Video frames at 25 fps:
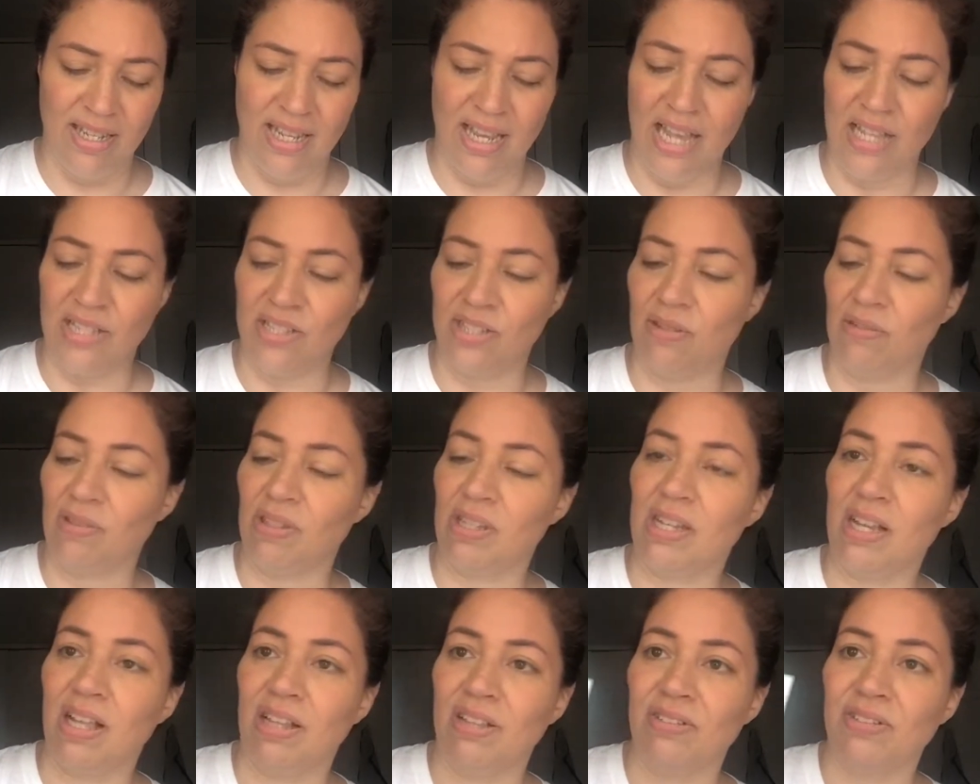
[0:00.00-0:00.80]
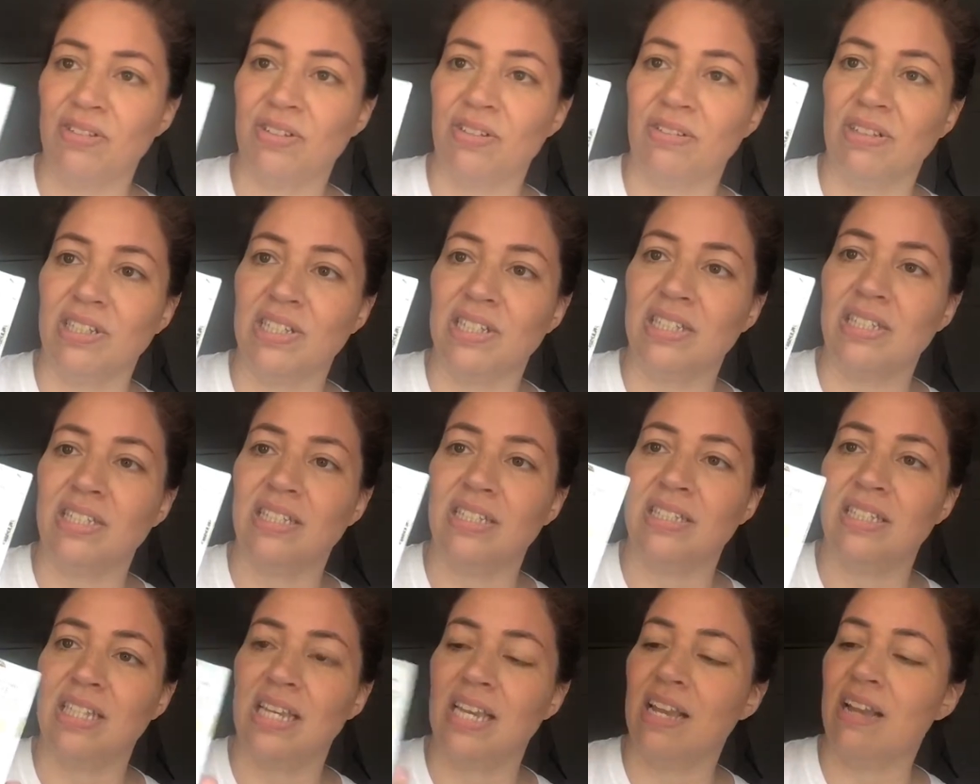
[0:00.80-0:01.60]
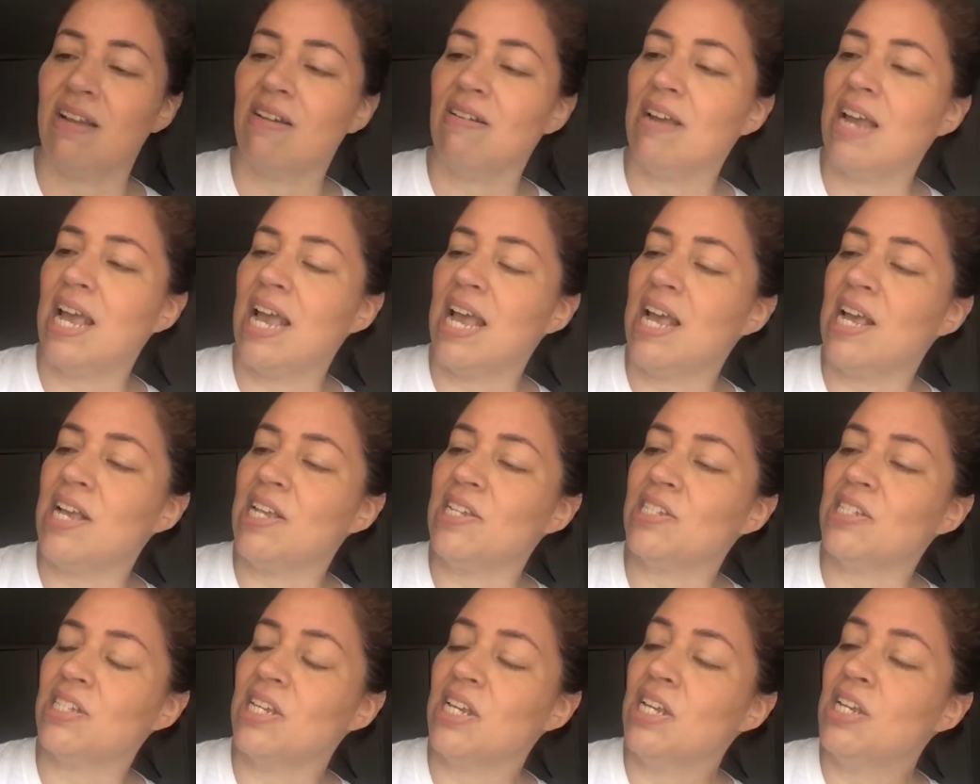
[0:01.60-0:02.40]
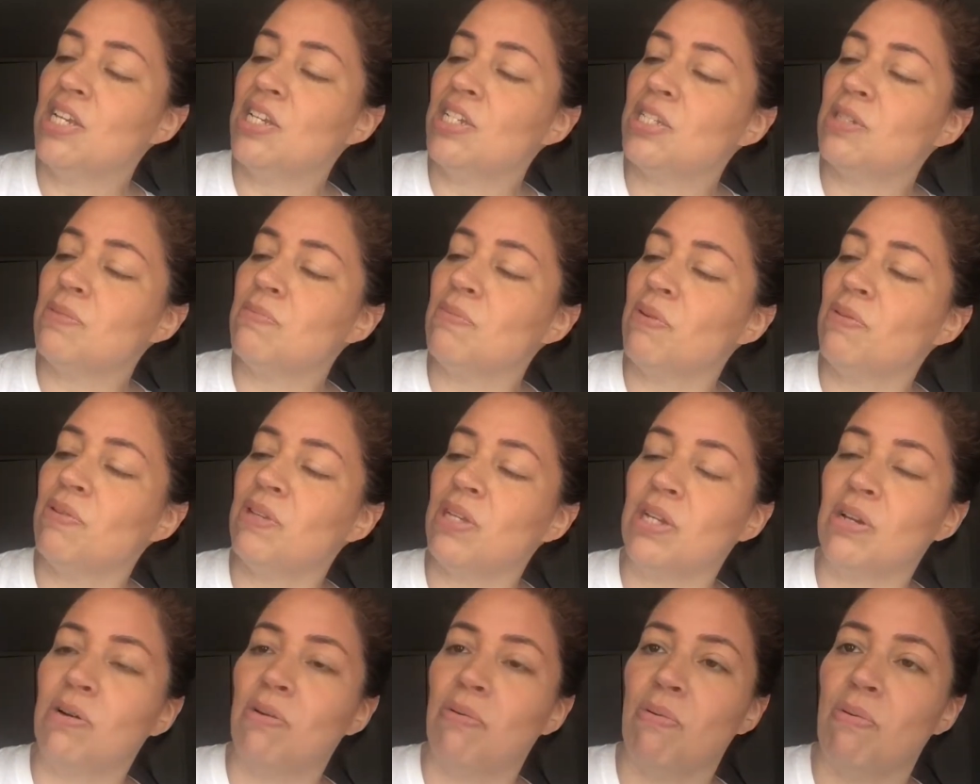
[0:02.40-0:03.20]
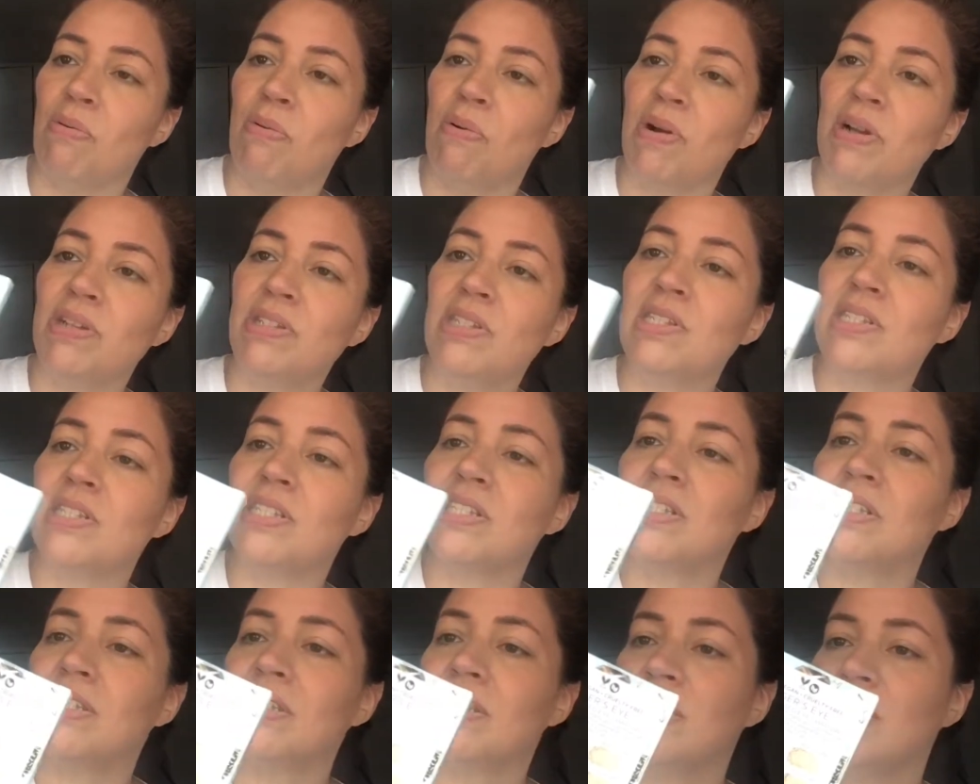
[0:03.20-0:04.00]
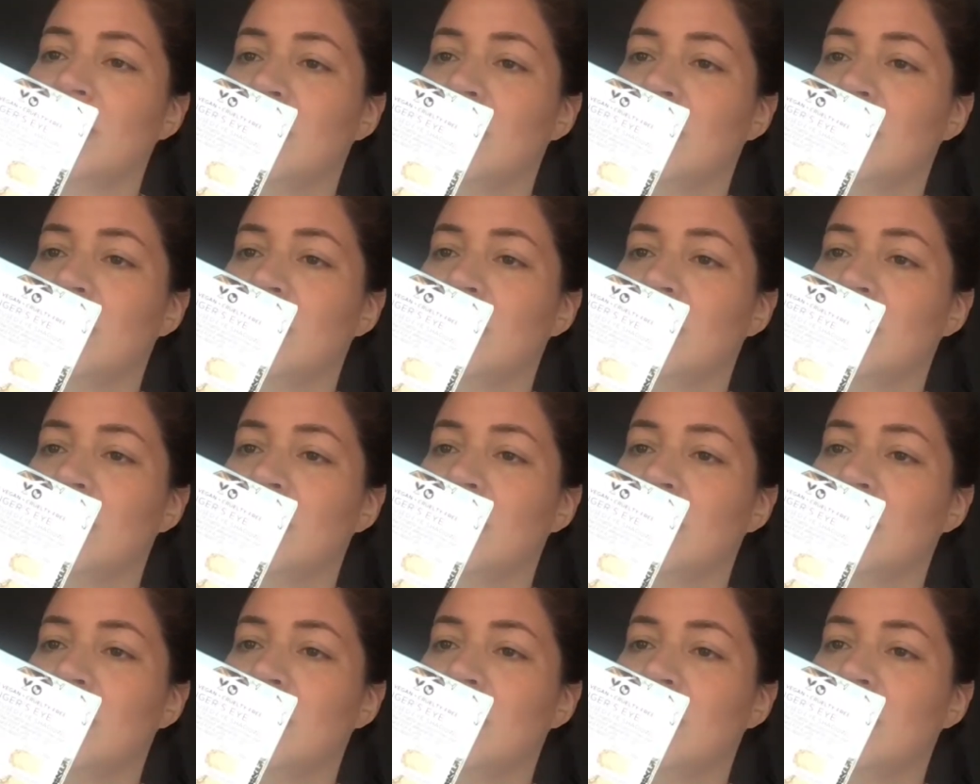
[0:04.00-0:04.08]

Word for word: And so the colors are listed there as smoky quartz.